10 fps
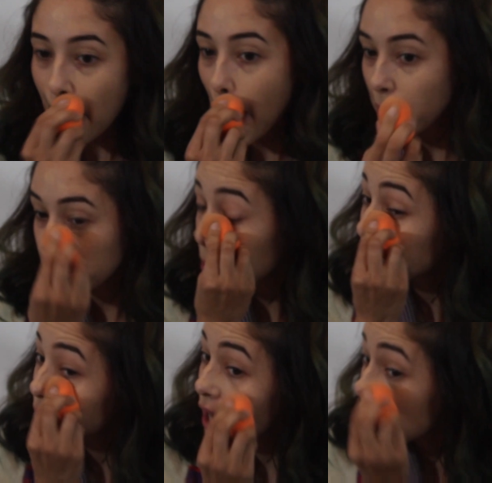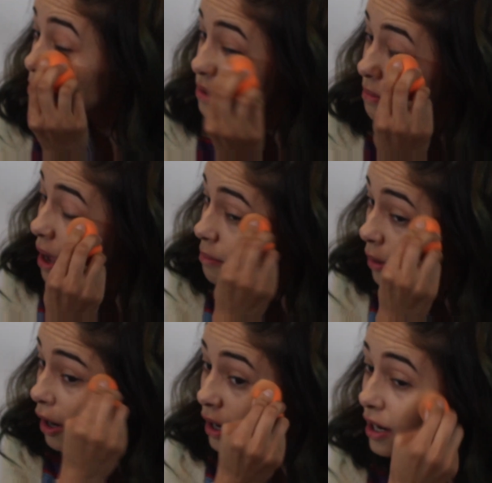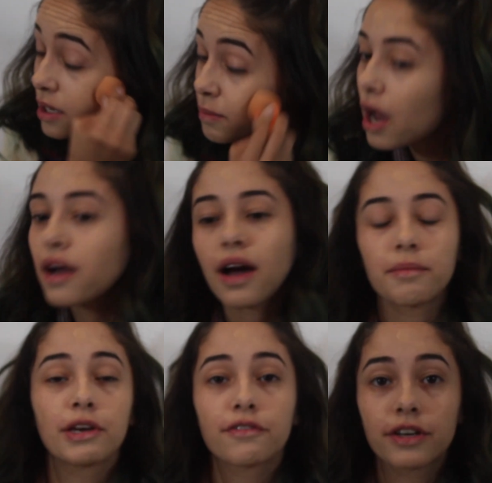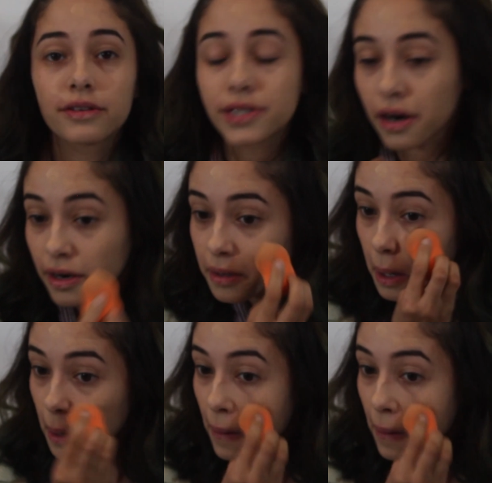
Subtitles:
I don't know if you guys remember, and I'm not coming for you, Tarte.